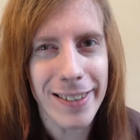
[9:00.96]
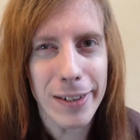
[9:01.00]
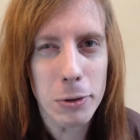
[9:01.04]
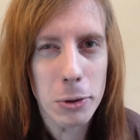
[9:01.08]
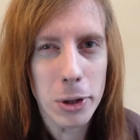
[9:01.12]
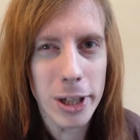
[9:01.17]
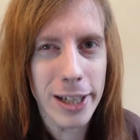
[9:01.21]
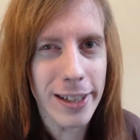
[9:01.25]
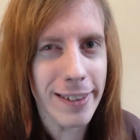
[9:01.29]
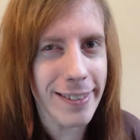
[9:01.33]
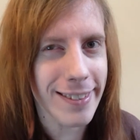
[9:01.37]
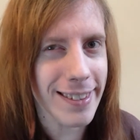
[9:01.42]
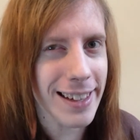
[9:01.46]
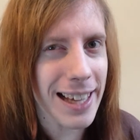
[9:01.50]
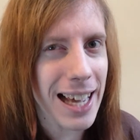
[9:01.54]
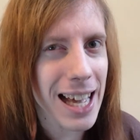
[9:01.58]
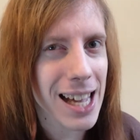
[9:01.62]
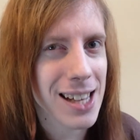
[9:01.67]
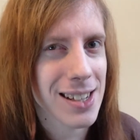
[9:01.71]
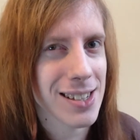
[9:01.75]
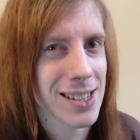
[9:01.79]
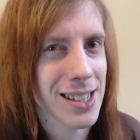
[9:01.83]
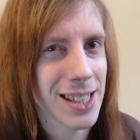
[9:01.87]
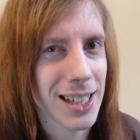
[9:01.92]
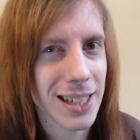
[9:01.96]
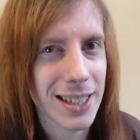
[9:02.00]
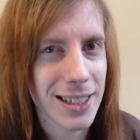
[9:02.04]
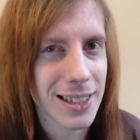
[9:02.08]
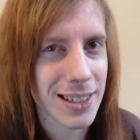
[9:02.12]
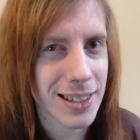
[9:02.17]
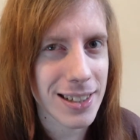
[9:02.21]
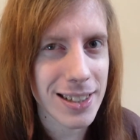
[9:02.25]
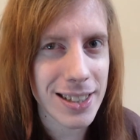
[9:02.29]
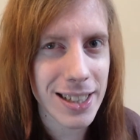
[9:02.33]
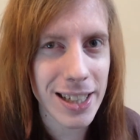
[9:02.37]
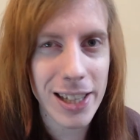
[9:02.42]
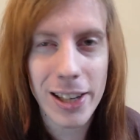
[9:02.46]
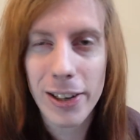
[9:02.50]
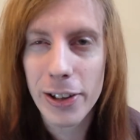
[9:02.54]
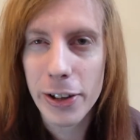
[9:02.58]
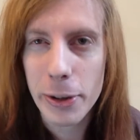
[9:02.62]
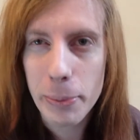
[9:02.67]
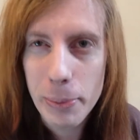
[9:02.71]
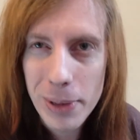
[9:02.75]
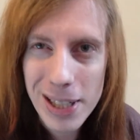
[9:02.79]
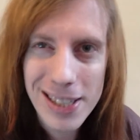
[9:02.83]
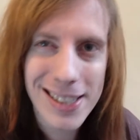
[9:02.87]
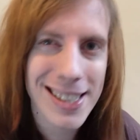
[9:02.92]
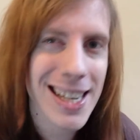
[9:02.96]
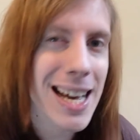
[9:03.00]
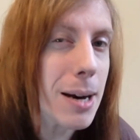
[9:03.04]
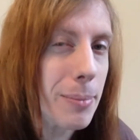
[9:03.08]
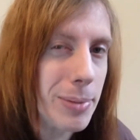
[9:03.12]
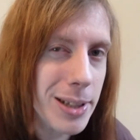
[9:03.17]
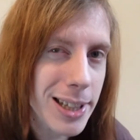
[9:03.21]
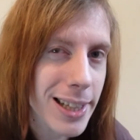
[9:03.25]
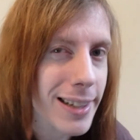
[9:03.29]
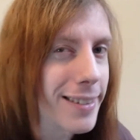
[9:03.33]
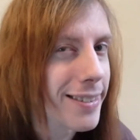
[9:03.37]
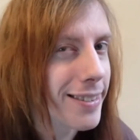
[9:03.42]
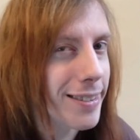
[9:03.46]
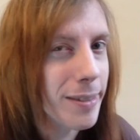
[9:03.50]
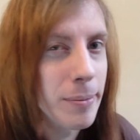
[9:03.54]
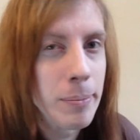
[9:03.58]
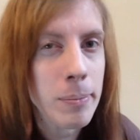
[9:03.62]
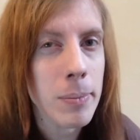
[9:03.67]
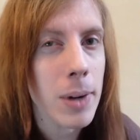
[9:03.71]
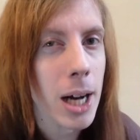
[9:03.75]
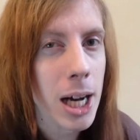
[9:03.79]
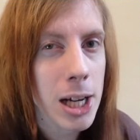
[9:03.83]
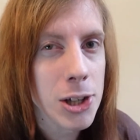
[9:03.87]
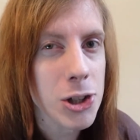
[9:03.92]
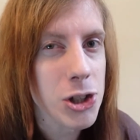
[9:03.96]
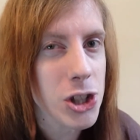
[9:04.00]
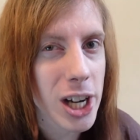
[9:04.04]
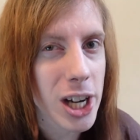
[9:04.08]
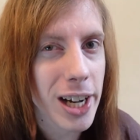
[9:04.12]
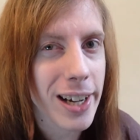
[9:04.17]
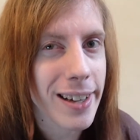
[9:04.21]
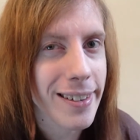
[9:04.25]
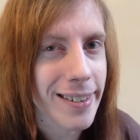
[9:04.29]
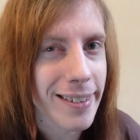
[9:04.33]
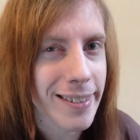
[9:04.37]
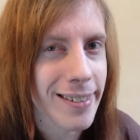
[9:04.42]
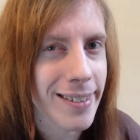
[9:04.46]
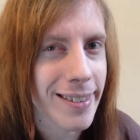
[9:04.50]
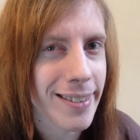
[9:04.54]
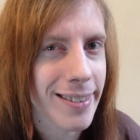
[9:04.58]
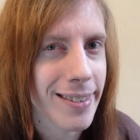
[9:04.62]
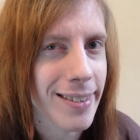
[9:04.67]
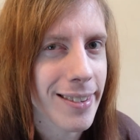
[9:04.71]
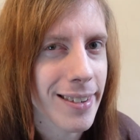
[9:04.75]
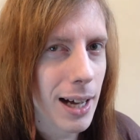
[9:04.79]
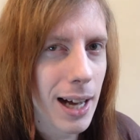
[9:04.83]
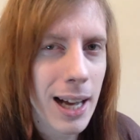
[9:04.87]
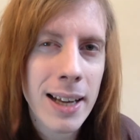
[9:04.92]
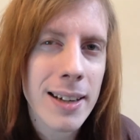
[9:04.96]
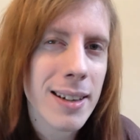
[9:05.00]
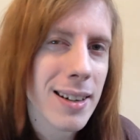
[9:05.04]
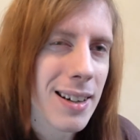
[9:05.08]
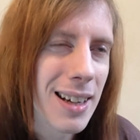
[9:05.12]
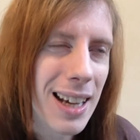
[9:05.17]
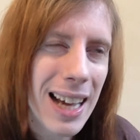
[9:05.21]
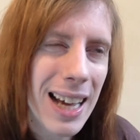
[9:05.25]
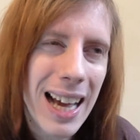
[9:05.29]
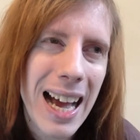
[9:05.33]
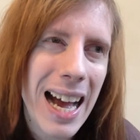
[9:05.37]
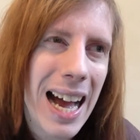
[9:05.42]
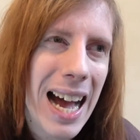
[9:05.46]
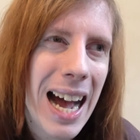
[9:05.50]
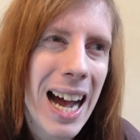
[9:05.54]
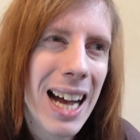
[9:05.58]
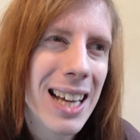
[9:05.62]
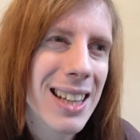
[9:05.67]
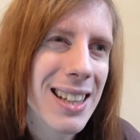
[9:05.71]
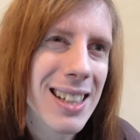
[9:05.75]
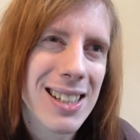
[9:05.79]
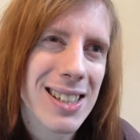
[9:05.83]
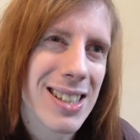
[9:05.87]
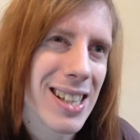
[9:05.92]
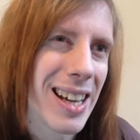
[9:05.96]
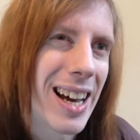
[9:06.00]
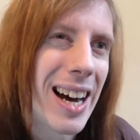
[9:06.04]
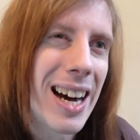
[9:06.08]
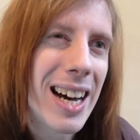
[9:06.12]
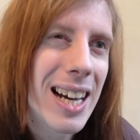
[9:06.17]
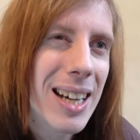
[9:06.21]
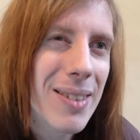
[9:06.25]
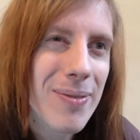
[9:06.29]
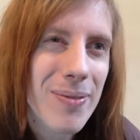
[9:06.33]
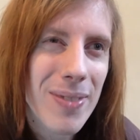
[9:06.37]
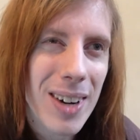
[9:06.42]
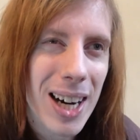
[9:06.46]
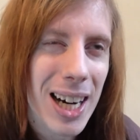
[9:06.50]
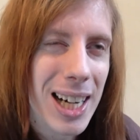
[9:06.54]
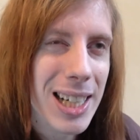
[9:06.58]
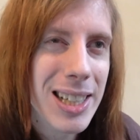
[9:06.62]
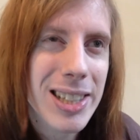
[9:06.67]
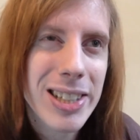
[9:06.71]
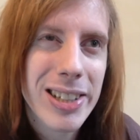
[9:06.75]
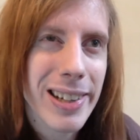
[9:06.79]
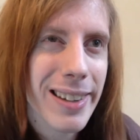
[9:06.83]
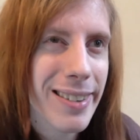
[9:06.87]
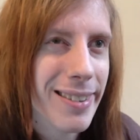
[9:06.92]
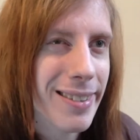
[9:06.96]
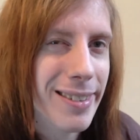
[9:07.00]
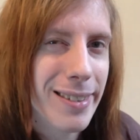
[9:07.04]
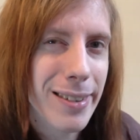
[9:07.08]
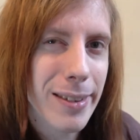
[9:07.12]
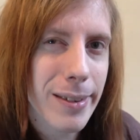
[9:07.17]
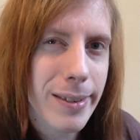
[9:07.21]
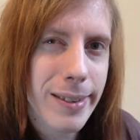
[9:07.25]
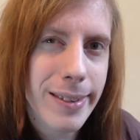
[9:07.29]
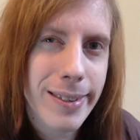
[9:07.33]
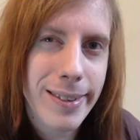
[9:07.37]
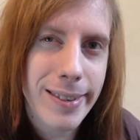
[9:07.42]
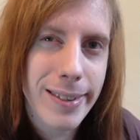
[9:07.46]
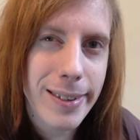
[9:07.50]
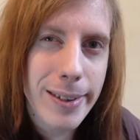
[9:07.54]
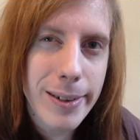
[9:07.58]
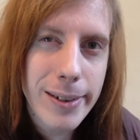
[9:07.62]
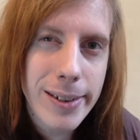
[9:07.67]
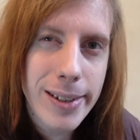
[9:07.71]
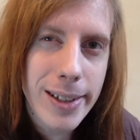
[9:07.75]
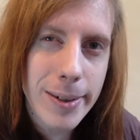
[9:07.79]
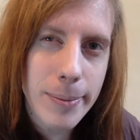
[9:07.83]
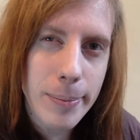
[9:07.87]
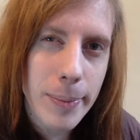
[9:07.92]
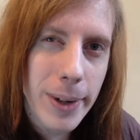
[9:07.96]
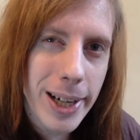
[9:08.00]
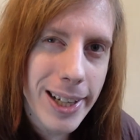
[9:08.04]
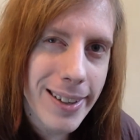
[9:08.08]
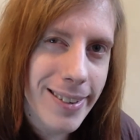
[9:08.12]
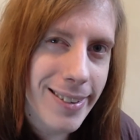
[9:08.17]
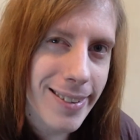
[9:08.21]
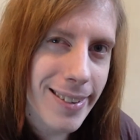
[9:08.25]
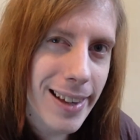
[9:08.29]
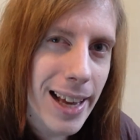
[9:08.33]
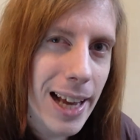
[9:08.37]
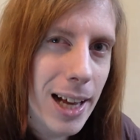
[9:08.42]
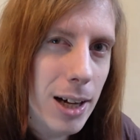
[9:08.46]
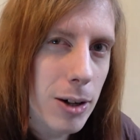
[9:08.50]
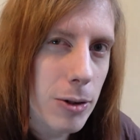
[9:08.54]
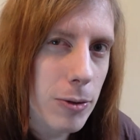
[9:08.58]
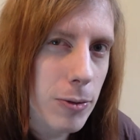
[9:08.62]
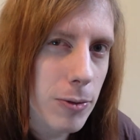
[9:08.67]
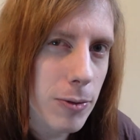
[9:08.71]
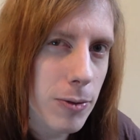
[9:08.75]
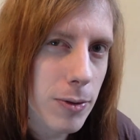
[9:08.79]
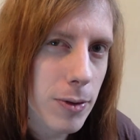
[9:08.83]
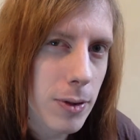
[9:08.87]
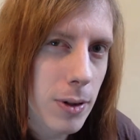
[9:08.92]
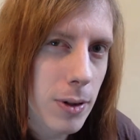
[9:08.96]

to what it's getting. You know, the metabolism adjusts. And at the time, I just suited myself